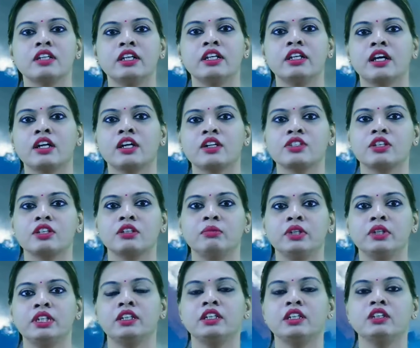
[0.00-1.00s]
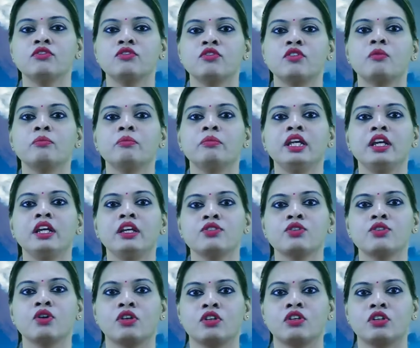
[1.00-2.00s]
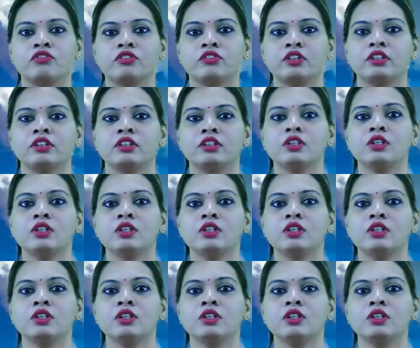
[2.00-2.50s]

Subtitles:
induction meeting for BA Geography.